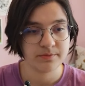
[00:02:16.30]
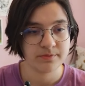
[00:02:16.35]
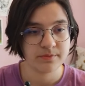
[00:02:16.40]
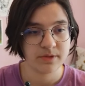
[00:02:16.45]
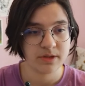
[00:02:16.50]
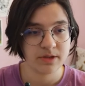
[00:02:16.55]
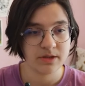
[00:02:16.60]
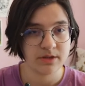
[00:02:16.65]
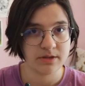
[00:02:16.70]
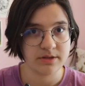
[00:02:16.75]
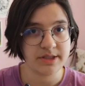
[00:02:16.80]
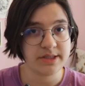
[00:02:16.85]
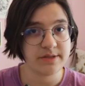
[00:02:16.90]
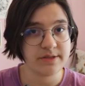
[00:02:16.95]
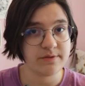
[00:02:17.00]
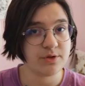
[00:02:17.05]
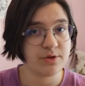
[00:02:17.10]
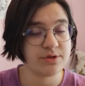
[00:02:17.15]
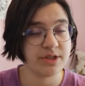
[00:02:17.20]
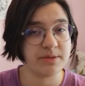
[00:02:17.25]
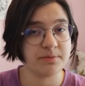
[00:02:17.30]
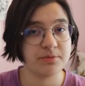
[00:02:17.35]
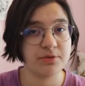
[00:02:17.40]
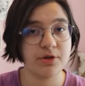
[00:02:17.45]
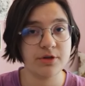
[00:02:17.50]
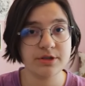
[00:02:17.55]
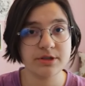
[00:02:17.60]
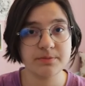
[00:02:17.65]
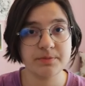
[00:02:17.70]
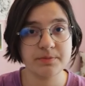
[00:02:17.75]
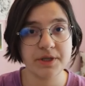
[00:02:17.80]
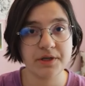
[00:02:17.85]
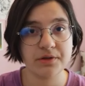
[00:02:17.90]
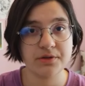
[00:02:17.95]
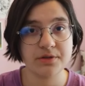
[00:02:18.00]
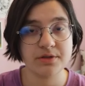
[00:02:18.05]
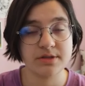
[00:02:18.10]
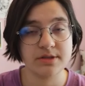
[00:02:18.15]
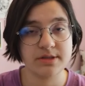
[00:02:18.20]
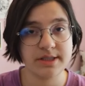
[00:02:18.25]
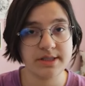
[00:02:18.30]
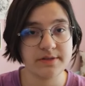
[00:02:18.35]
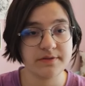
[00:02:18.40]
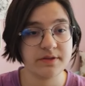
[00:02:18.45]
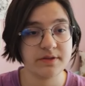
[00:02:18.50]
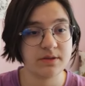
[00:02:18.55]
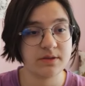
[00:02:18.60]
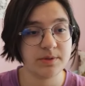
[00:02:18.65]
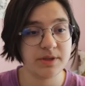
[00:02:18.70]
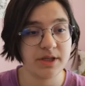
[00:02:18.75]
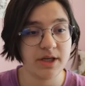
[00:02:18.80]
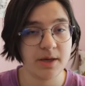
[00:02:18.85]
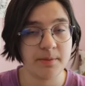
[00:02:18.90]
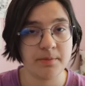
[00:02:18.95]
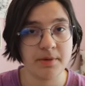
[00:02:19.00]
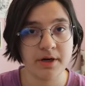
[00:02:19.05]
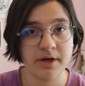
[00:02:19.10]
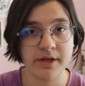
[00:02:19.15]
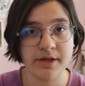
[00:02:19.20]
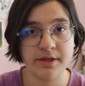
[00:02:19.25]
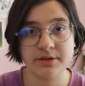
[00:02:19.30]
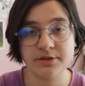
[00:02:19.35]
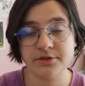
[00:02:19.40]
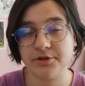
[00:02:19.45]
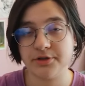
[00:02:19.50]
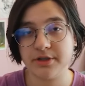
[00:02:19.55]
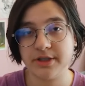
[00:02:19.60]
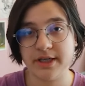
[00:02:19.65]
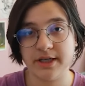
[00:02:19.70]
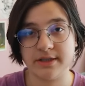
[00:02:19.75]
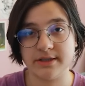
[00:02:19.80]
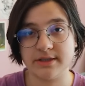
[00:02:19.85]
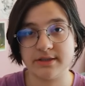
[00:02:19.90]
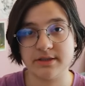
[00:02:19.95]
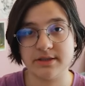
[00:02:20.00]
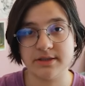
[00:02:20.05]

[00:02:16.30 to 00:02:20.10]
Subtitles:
These words are important because this will be a barrier to your character.